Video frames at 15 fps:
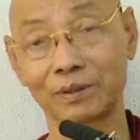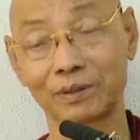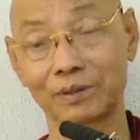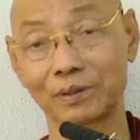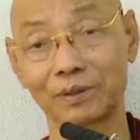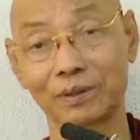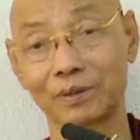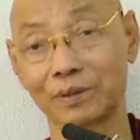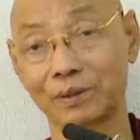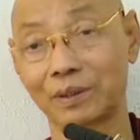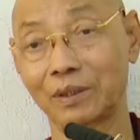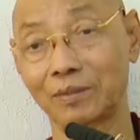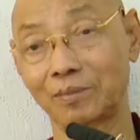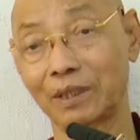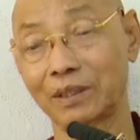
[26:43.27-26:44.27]

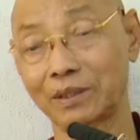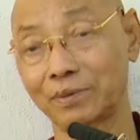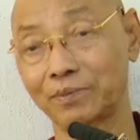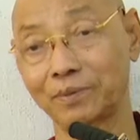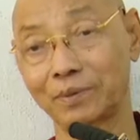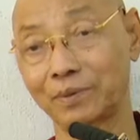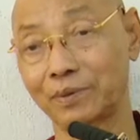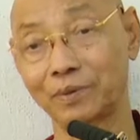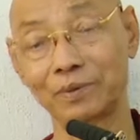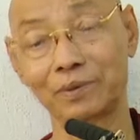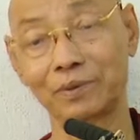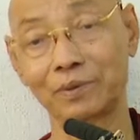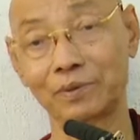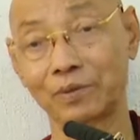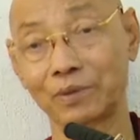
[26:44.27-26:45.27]
apart from
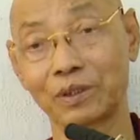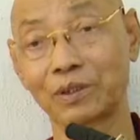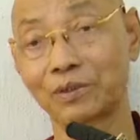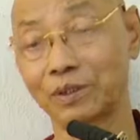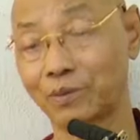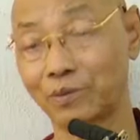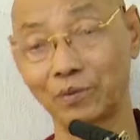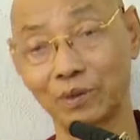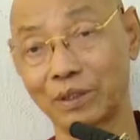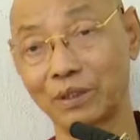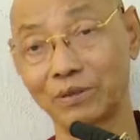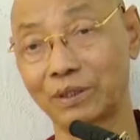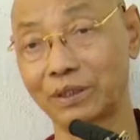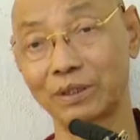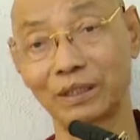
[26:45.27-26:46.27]
without
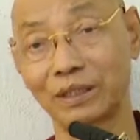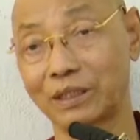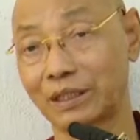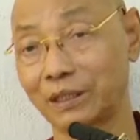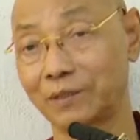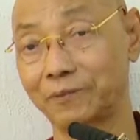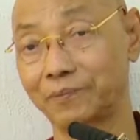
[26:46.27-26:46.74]
a sati.